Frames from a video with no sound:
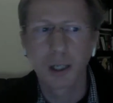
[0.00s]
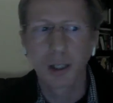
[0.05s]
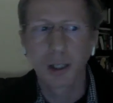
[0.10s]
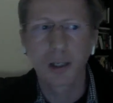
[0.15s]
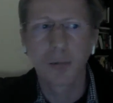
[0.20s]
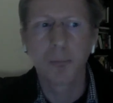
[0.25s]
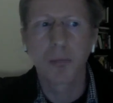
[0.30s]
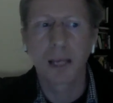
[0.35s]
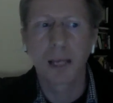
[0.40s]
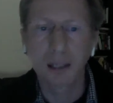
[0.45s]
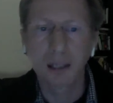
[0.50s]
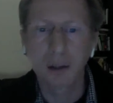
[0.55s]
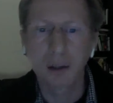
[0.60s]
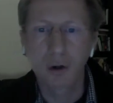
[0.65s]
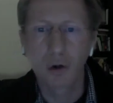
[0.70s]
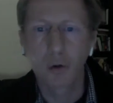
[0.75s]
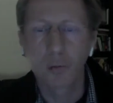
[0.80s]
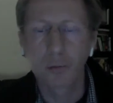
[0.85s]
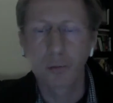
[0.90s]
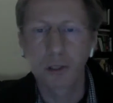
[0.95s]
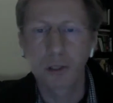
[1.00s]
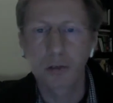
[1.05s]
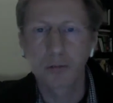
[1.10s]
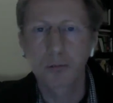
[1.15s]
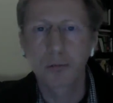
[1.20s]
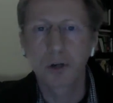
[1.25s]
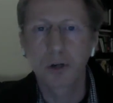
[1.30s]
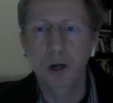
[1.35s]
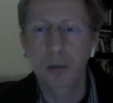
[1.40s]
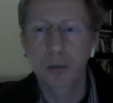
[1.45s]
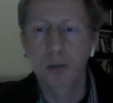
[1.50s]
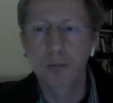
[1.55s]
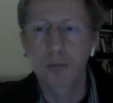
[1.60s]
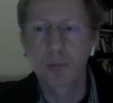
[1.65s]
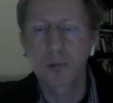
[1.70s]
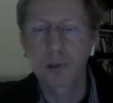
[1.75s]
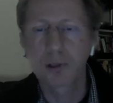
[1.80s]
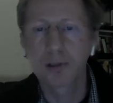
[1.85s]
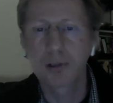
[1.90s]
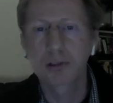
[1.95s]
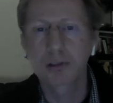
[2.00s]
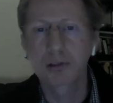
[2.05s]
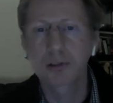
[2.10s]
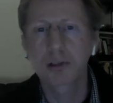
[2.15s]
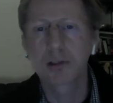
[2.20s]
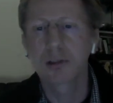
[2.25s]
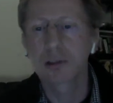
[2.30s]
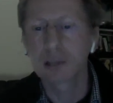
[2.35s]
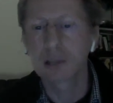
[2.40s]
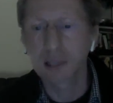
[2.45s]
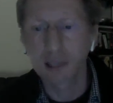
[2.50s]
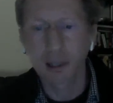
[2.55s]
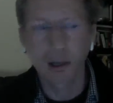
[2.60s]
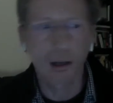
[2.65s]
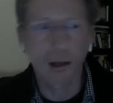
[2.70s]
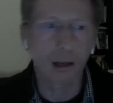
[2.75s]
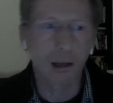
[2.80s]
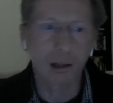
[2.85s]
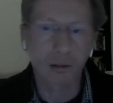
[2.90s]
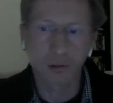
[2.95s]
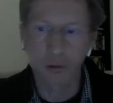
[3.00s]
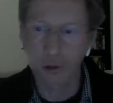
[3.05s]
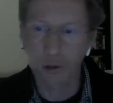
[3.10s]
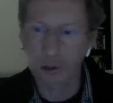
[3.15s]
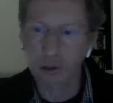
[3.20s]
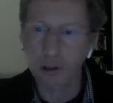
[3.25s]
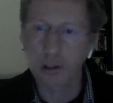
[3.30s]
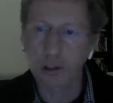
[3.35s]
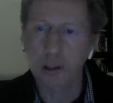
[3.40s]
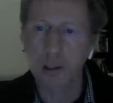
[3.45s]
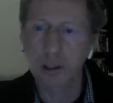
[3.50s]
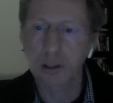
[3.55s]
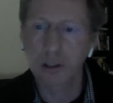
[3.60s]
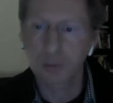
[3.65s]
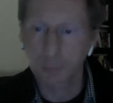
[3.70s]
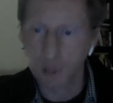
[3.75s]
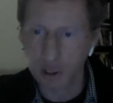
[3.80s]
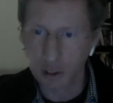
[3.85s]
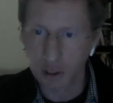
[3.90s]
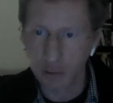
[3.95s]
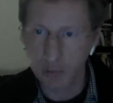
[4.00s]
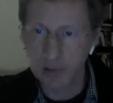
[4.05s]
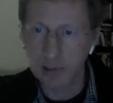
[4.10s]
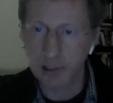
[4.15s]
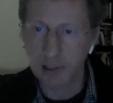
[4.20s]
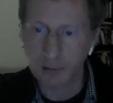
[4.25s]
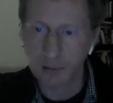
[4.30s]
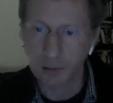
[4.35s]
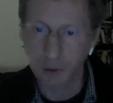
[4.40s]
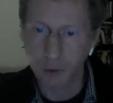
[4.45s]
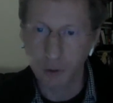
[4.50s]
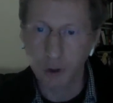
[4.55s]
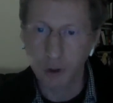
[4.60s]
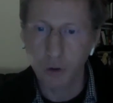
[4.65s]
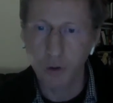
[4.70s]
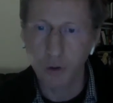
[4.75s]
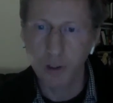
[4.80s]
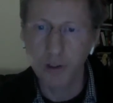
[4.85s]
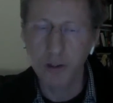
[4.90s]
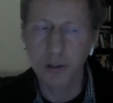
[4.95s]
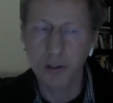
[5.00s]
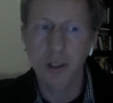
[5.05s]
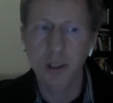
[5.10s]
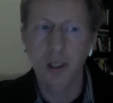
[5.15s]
A main open problem is the legal uncertainty, especially with ICO coins.